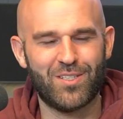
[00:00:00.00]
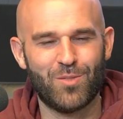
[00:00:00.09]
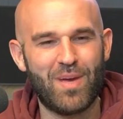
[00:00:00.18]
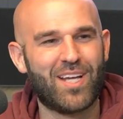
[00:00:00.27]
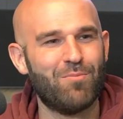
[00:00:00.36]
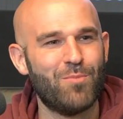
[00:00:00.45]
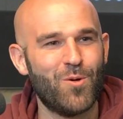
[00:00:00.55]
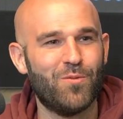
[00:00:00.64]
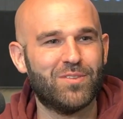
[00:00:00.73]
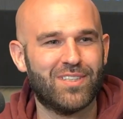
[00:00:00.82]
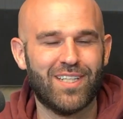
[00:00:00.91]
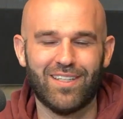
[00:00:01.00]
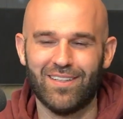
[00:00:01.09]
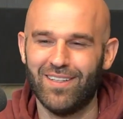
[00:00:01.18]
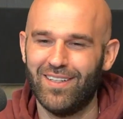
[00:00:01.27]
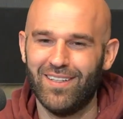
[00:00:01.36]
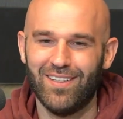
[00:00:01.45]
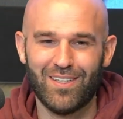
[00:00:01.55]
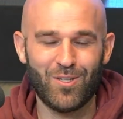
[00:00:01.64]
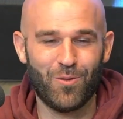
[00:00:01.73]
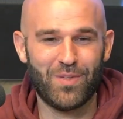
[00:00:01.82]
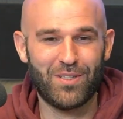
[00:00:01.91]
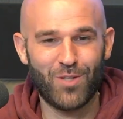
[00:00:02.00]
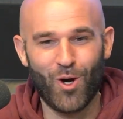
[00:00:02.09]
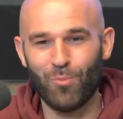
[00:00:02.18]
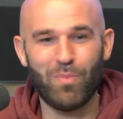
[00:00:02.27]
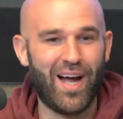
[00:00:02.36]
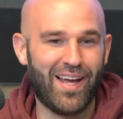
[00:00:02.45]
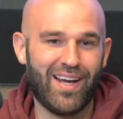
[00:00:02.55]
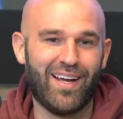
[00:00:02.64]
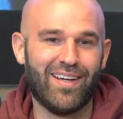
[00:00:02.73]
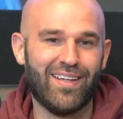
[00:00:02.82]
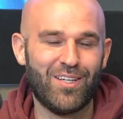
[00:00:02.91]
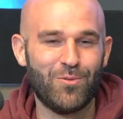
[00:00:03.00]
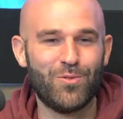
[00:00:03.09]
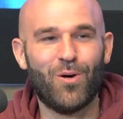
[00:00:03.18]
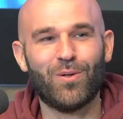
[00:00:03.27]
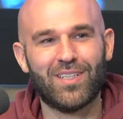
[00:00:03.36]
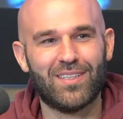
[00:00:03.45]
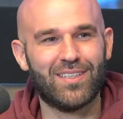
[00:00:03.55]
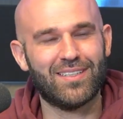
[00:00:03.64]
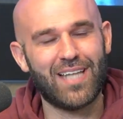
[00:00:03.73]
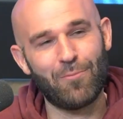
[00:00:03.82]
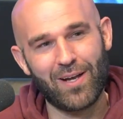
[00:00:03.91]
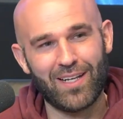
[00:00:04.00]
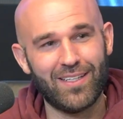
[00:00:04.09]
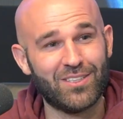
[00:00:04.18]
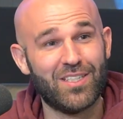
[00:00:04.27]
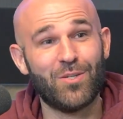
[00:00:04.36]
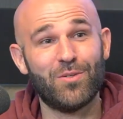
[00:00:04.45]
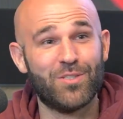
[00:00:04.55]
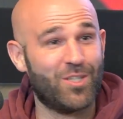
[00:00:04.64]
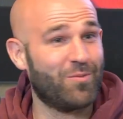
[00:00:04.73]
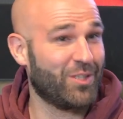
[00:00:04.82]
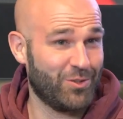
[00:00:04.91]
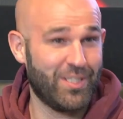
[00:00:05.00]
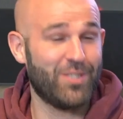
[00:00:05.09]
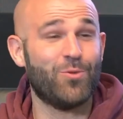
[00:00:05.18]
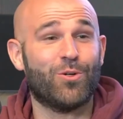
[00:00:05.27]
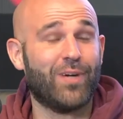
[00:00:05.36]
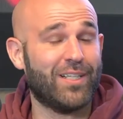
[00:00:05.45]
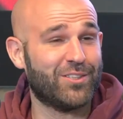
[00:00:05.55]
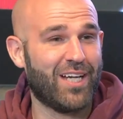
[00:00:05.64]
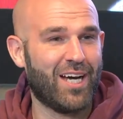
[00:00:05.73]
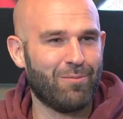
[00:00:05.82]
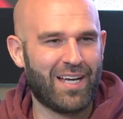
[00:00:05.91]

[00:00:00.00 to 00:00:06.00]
and you're making moves, and then they don't bite on it and you don't get to get that recognition that you deserve because you did do a great job. Like,